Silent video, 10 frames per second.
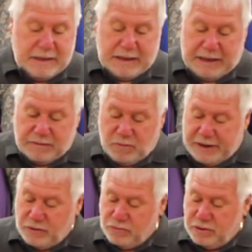And
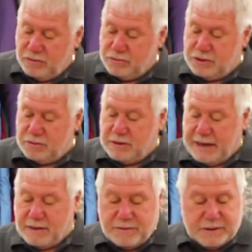what you do is you
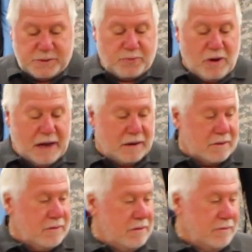take this
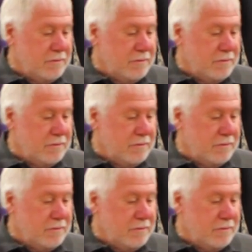product